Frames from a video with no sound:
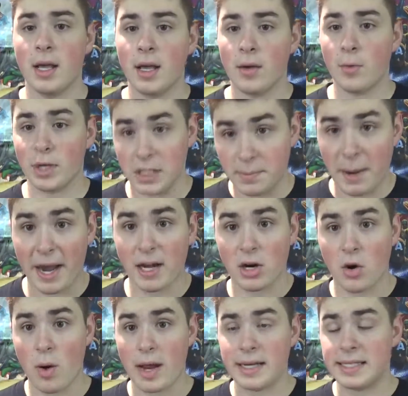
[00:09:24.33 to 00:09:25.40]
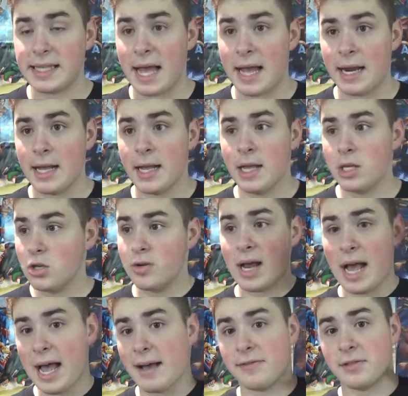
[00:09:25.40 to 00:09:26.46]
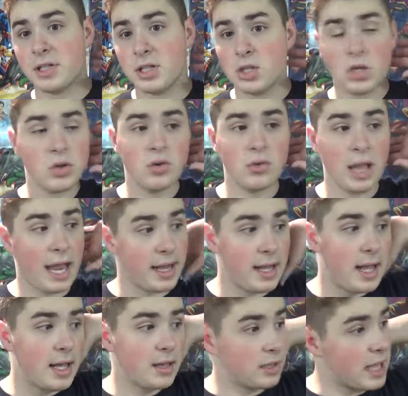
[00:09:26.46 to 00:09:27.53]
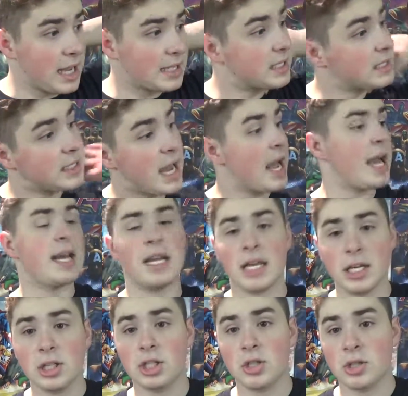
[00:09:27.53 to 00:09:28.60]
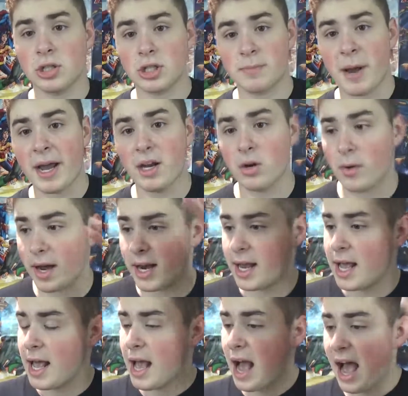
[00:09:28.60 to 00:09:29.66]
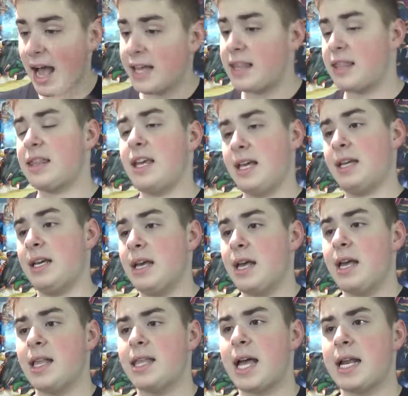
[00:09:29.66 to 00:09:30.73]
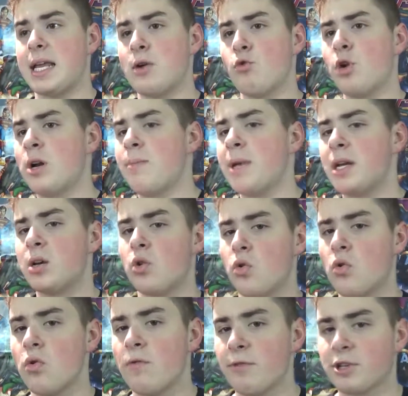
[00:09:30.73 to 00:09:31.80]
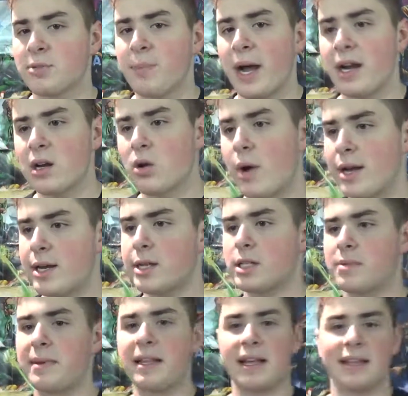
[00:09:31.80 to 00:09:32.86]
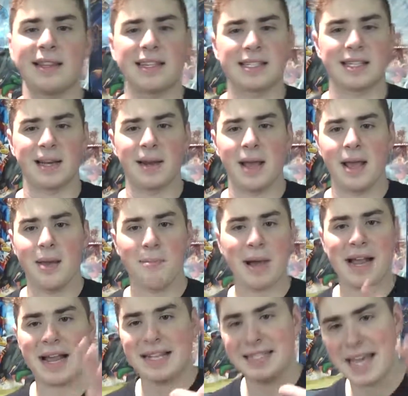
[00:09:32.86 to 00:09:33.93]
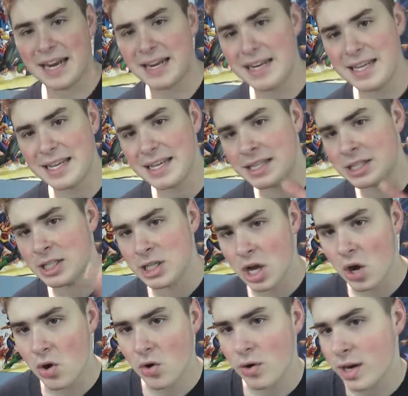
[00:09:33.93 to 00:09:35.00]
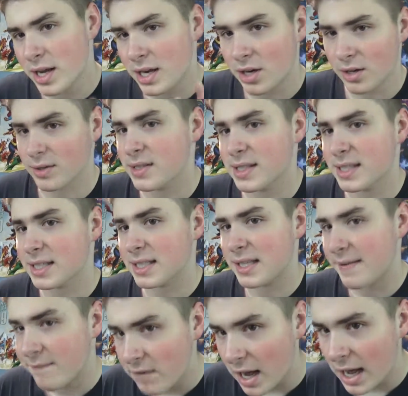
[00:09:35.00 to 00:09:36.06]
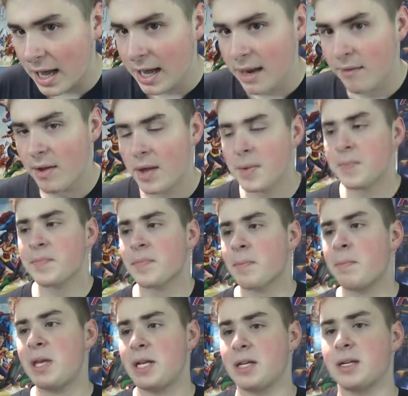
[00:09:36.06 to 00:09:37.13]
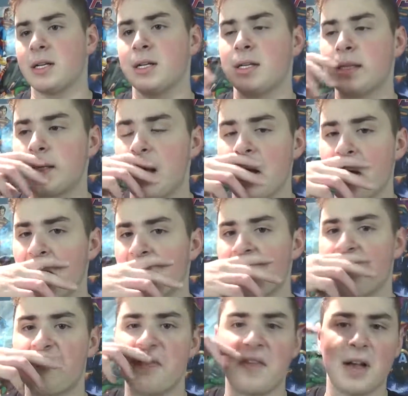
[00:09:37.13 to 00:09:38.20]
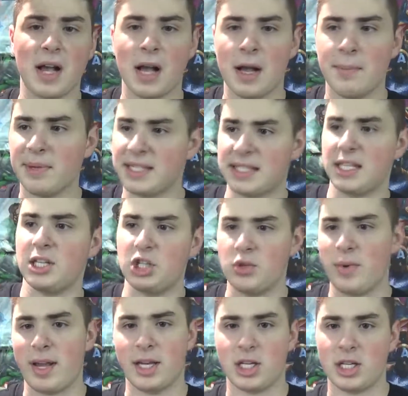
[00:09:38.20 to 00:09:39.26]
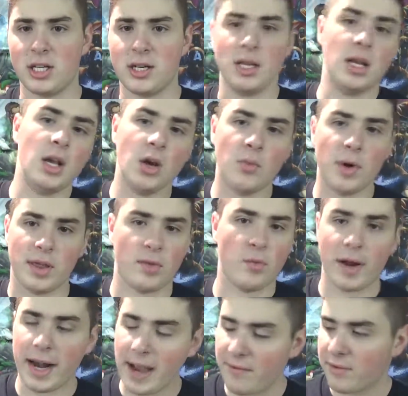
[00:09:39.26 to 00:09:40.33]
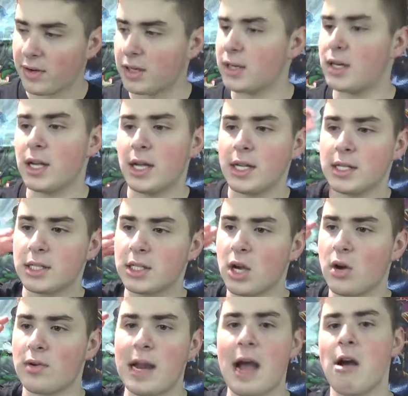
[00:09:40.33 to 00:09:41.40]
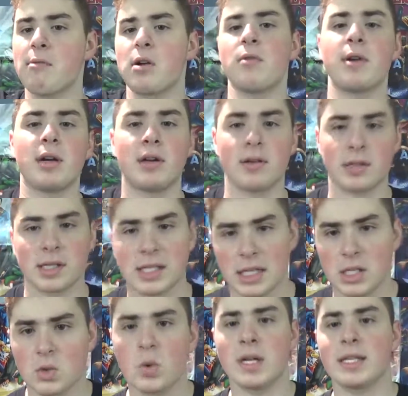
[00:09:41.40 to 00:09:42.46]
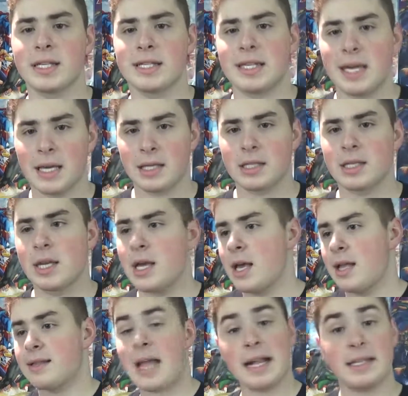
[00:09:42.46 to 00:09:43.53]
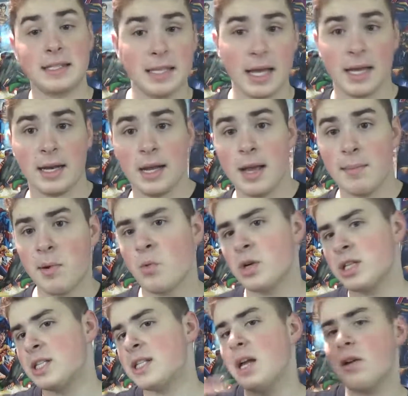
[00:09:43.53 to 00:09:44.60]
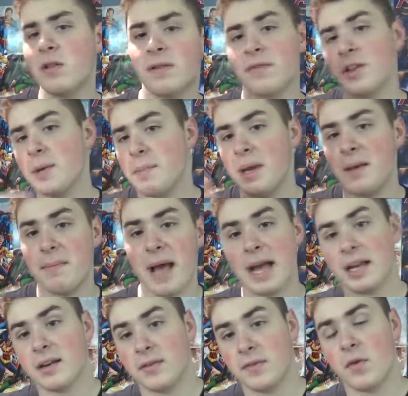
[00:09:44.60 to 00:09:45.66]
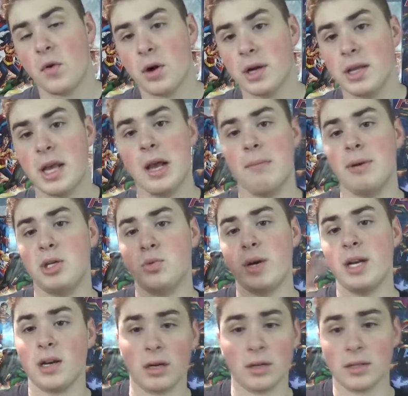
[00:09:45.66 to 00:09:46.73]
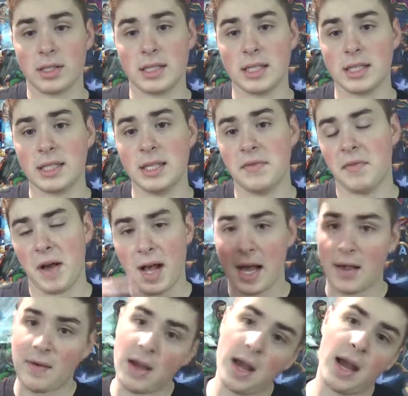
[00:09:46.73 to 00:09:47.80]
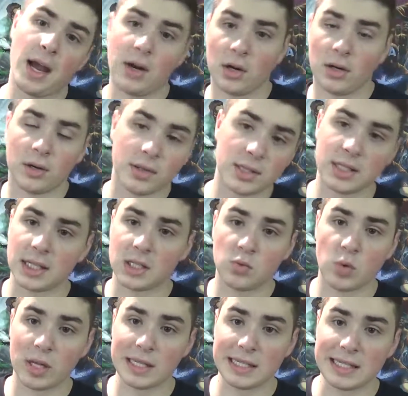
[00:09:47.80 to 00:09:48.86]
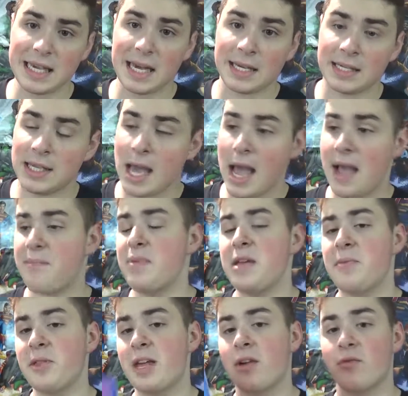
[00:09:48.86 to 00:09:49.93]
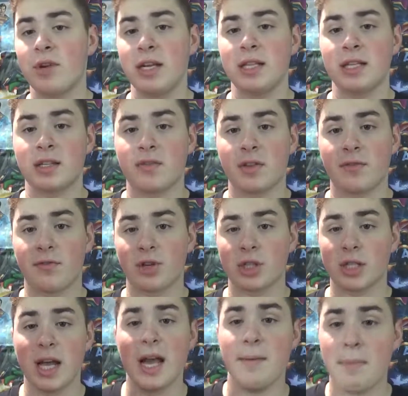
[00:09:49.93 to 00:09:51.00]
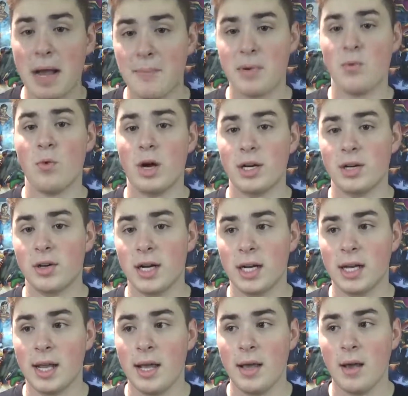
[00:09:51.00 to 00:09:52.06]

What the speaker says: with Spider-Gwen is that you'd have to do like the last 10 issues of Spider-Gwen. I think that it would have been cool for Spider-Gwen to just be like, listen, my identity is known in Earth 65 because of a situation with whatever, so now I'm going to Earth 616. That's it. But we're still flipping back and forth between Earth 65 and Earth 616. And people that read this for the first time might be wondering,